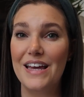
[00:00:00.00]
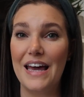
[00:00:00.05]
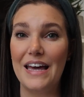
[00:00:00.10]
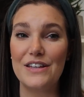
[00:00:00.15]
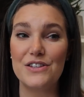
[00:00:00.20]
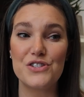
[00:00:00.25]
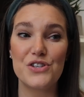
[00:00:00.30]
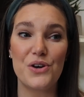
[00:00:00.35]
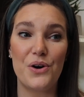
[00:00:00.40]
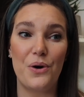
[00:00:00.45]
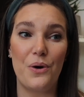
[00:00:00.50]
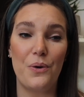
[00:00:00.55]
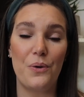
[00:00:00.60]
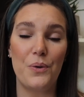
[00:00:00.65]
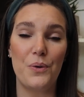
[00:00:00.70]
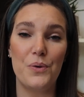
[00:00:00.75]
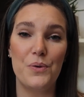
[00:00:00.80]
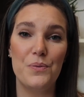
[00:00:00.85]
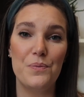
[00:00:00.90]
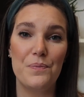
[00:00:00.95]
And
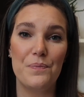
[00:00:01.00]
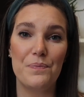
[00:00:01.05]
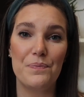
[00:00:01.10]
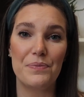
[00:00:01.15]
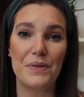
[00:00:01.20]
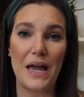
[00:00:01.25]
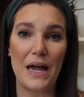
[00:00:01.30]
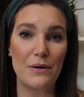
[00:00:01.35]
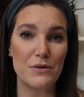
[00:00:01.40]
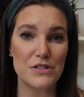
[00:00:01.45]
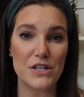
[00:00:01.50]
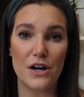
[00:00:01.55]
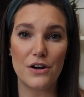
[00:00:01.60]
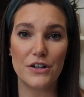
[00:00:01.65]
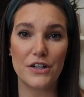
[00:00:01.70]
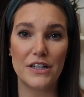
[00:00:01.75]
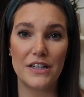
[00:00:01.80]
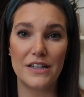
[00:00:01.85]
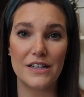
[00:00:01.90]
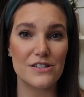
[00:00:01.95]
so I was
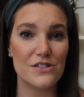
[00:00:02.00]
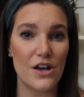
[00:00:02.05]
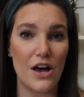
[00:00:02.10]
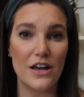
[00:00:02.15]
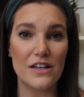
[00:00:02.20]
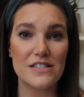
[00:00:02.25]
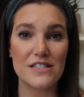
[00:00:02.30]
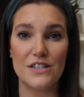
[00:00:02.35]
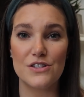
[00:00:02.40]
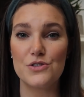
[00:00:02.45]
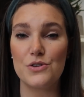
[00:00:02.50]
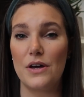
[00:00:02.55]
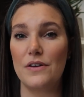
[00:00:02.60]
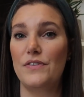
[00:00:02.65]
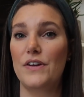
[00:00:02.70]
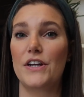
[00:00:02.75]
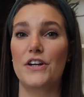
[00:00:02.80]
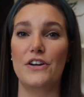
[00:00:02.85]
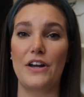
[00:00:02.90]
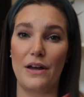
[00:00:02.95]
already exhausted, so I
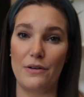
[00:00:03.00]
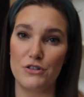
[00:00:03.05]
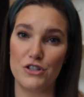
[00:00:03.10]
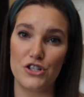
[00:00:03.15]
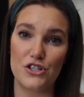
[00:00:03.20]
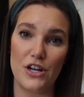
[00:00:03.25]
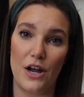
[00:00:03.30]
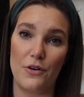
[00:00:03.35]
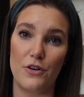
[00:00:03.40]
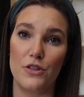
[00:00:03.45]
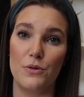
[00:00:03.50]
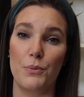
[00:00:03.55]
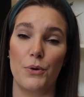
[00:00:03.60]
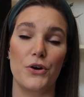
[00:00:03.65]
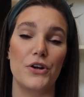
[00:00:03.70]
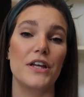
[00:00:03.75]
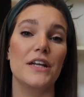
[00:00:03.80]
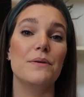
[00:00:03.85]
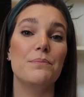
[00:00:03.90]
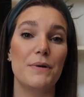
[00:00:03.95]
figured I would just shower in the
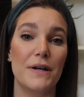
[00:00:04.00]
morning.